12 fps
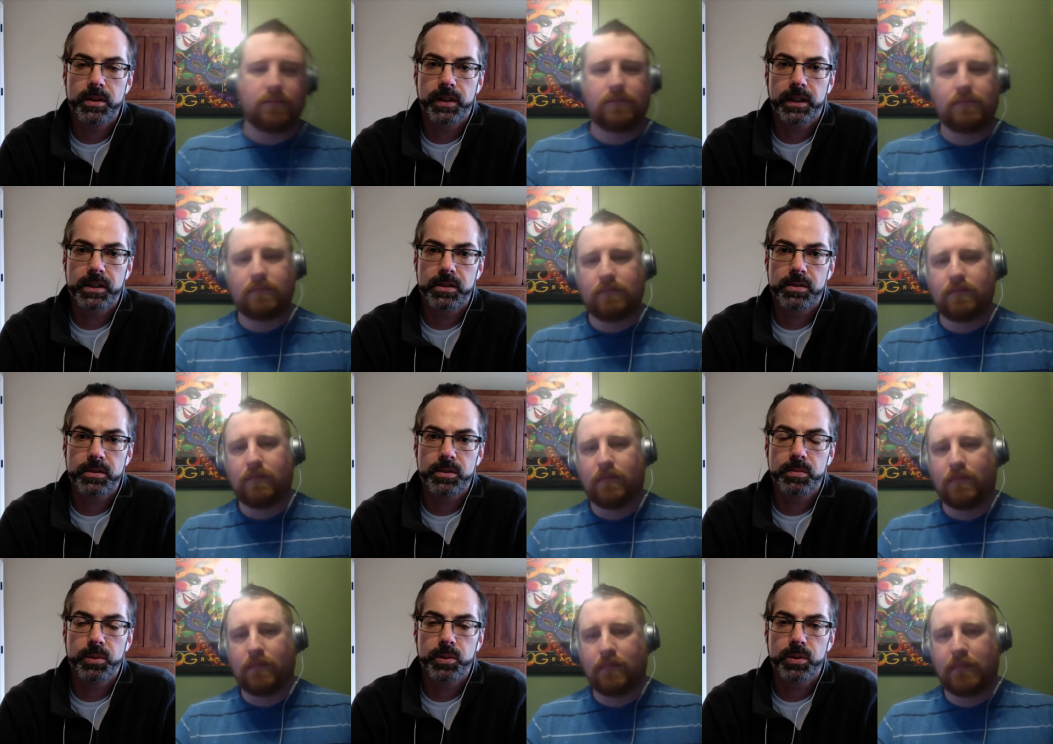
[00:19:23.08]
Speaker 1: feel like you do
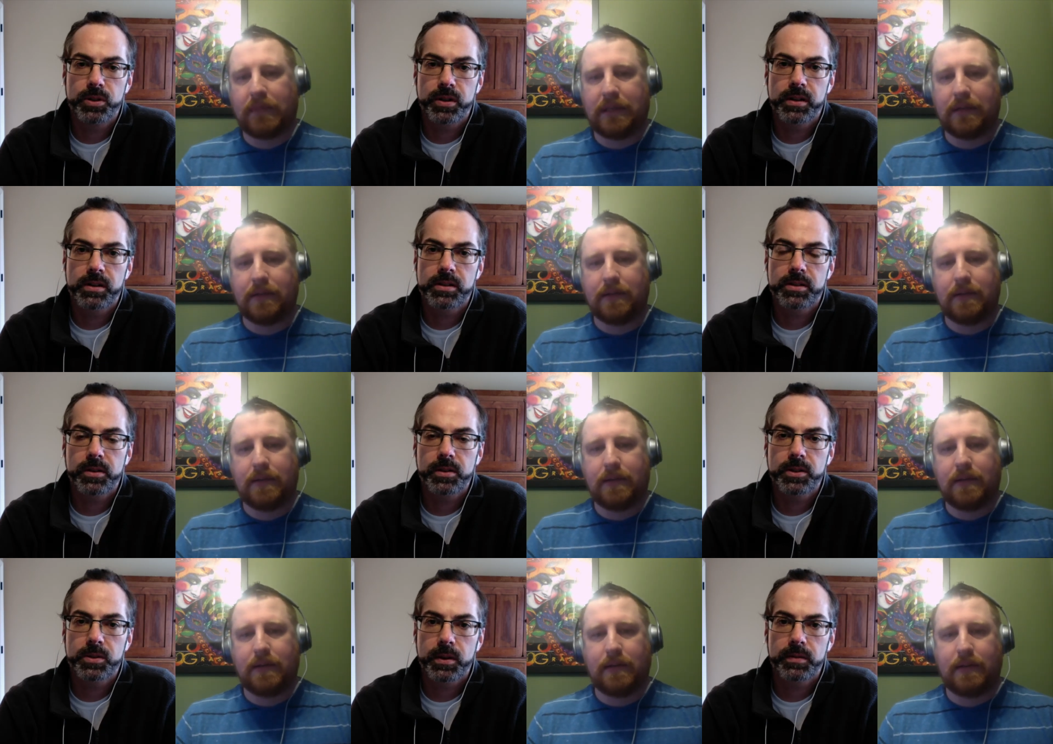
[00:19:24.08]
pull the trigger and start to
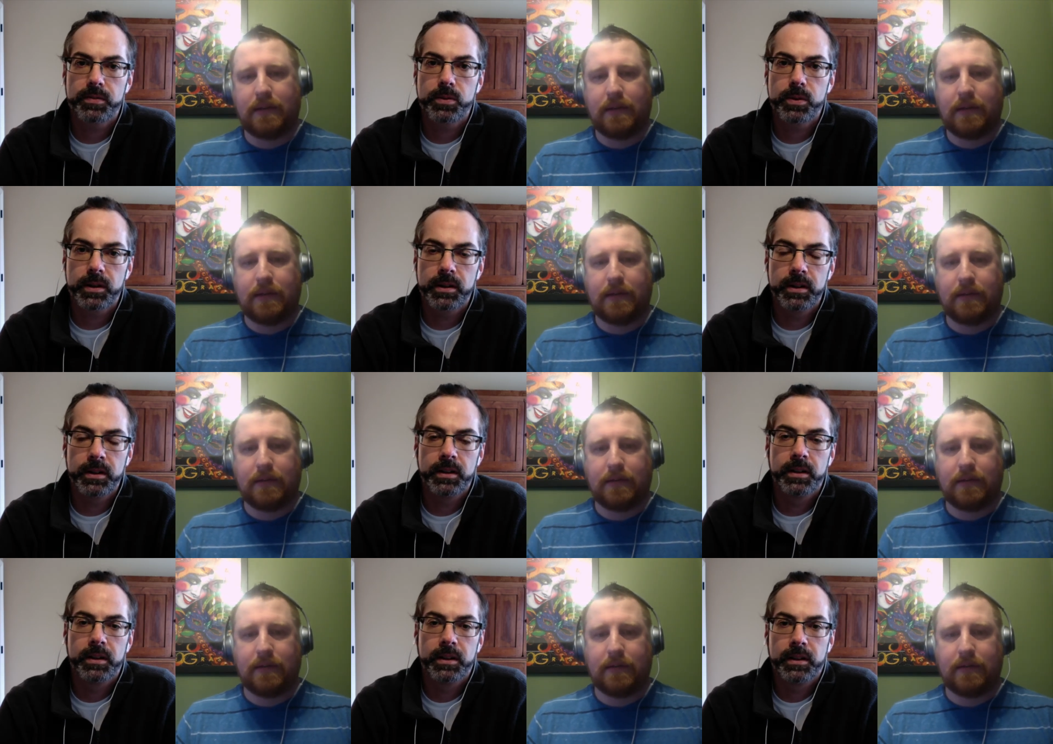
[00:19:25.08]
work for
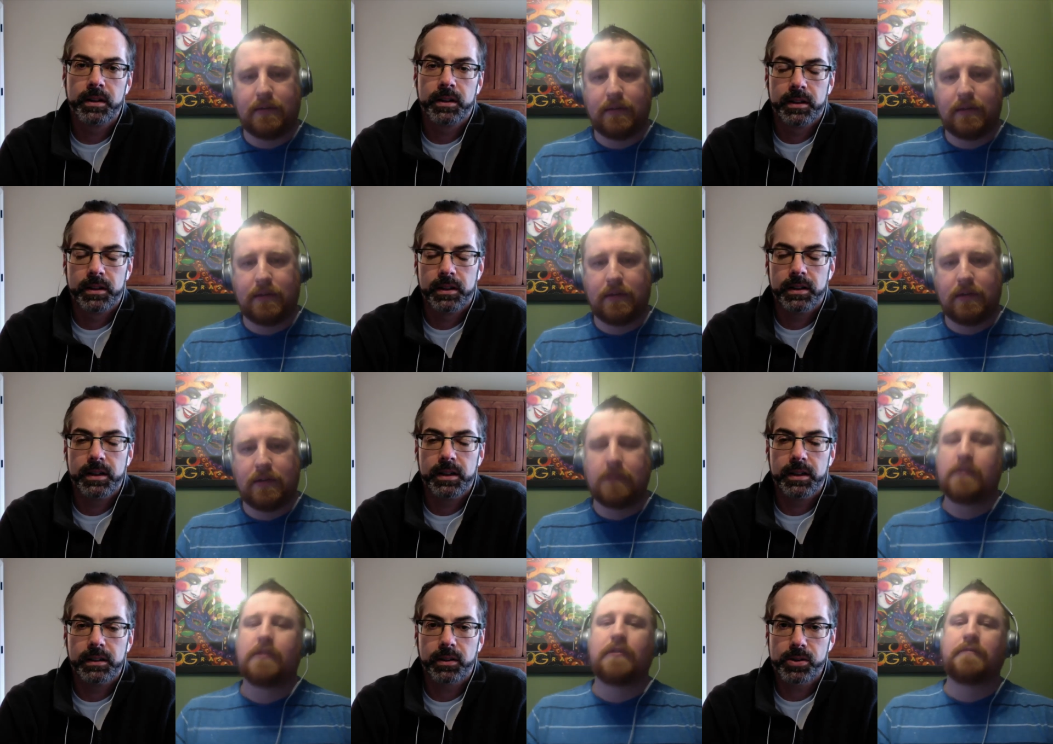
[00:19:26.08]
uh,
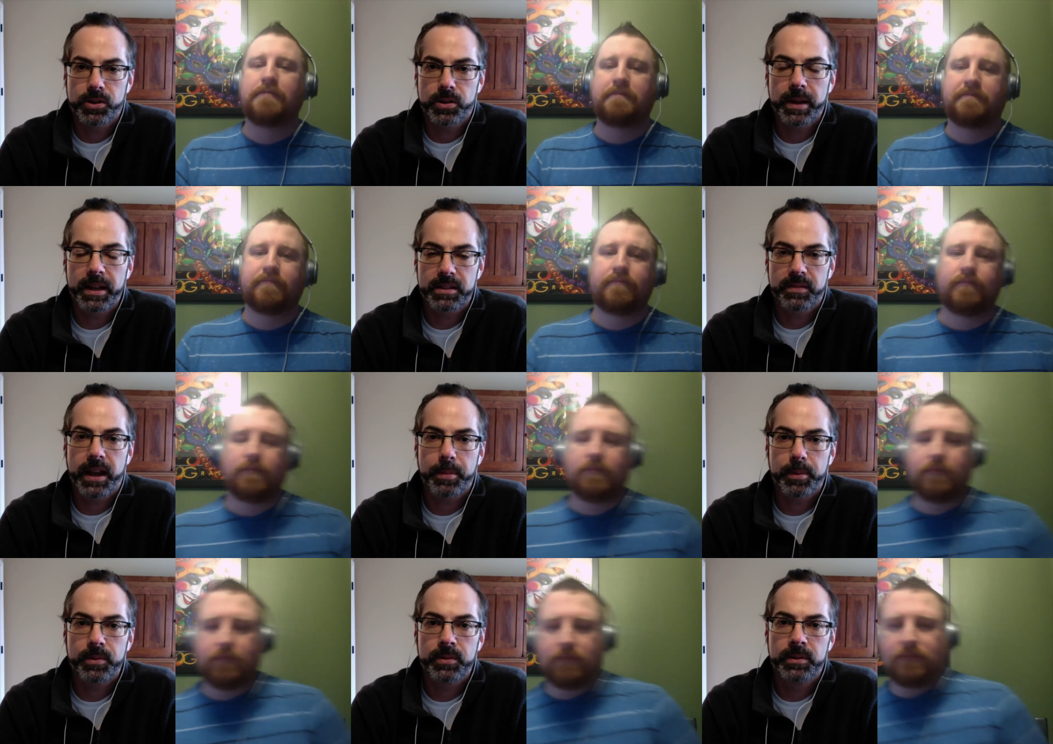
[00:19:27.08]
larger amounts of
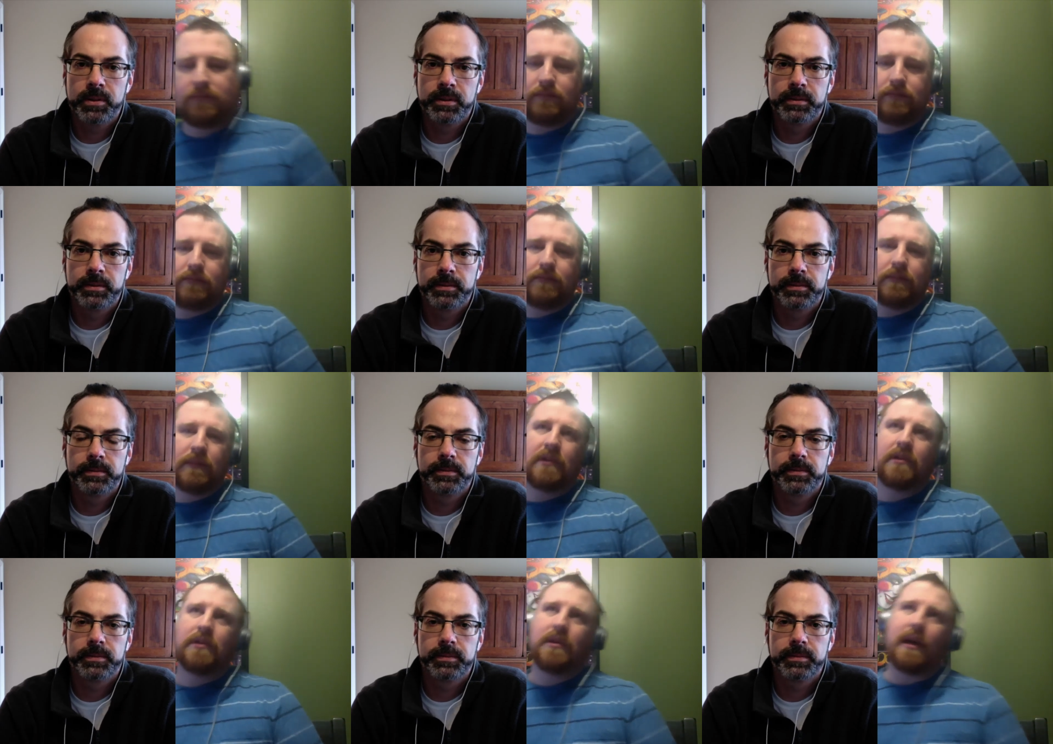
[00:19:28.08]
capital?
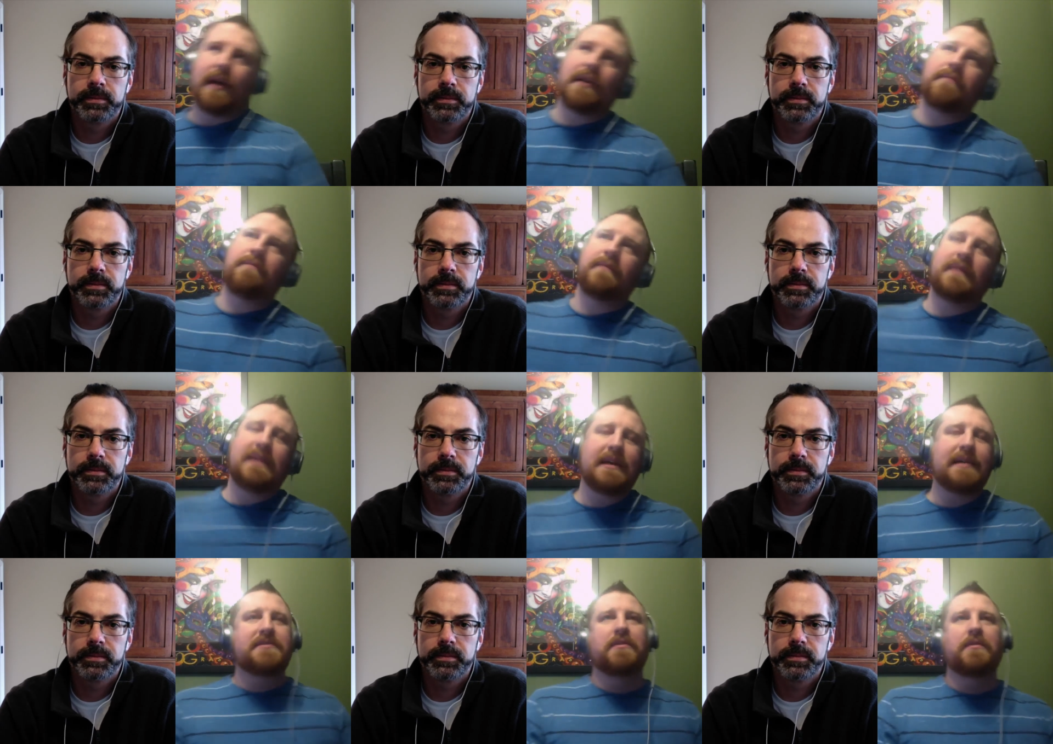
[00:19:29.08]
Speaker 2: Um,
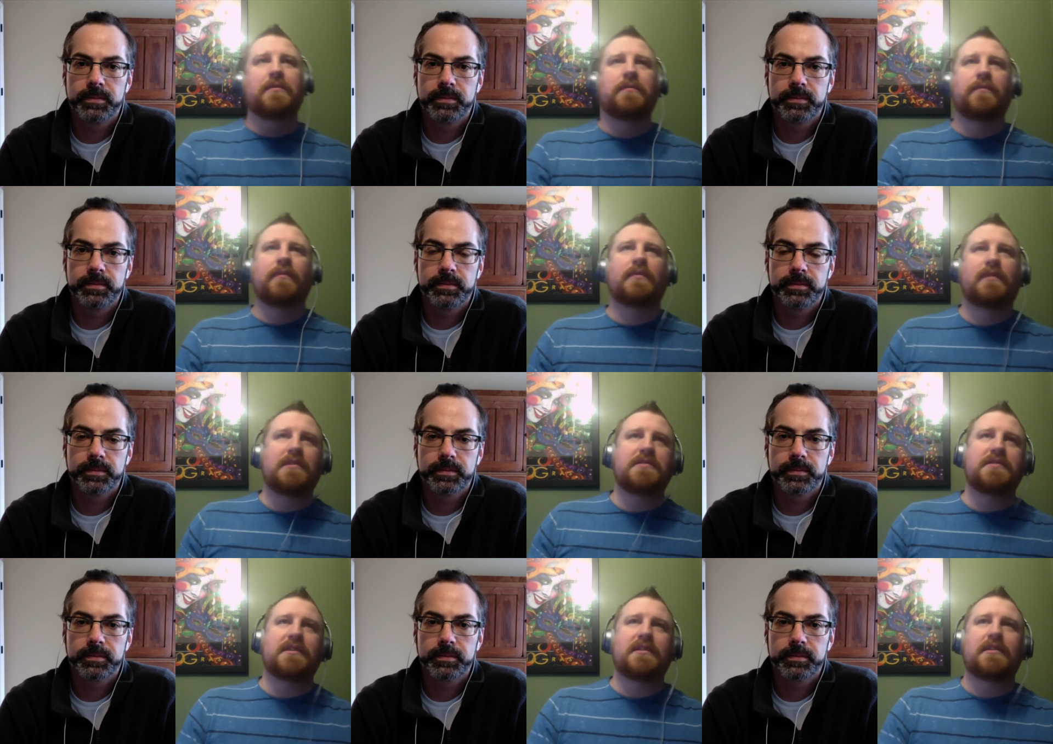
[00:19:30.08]
yeah, so
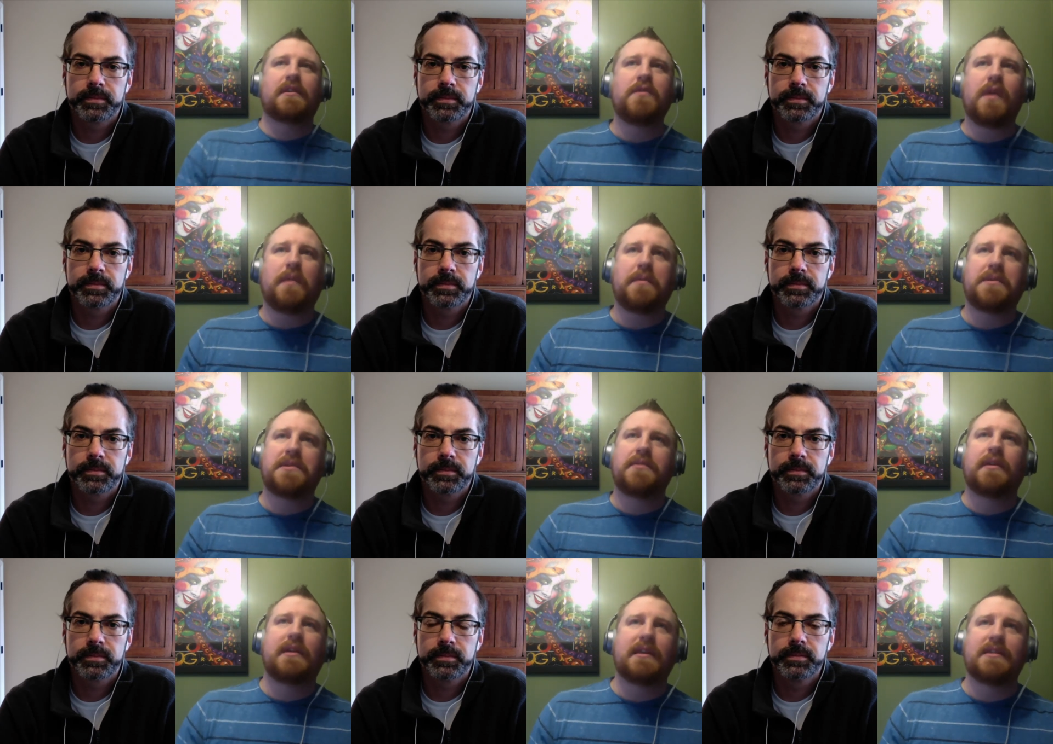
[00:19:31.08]
there's a, a, few
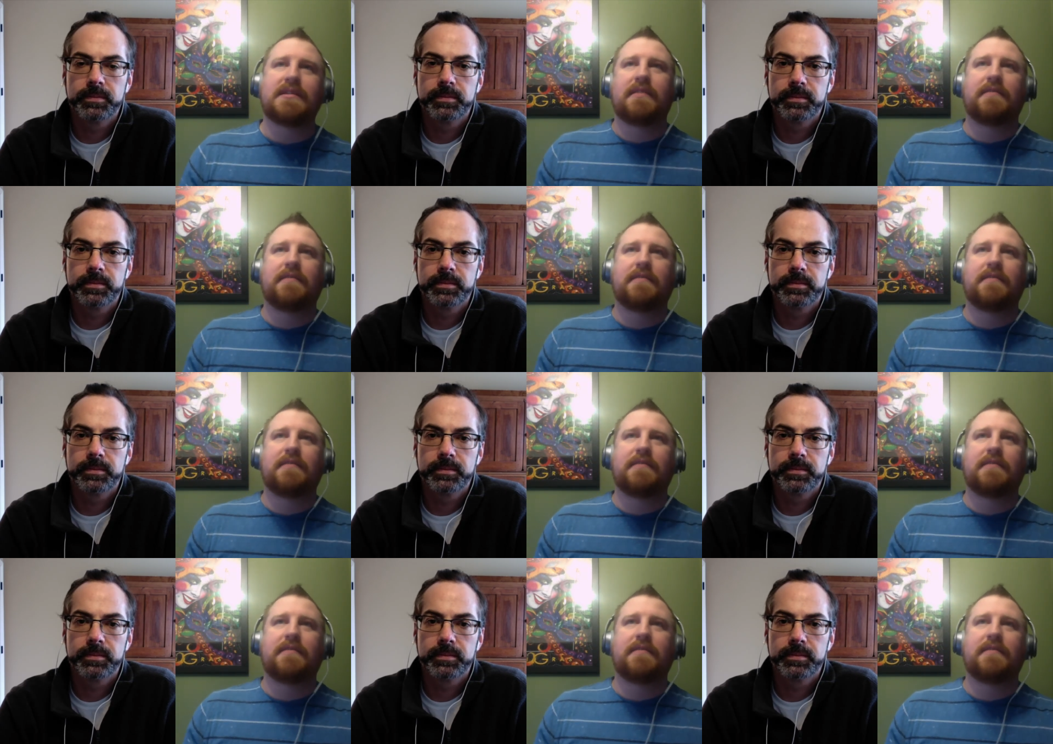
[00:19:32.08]
opportunities that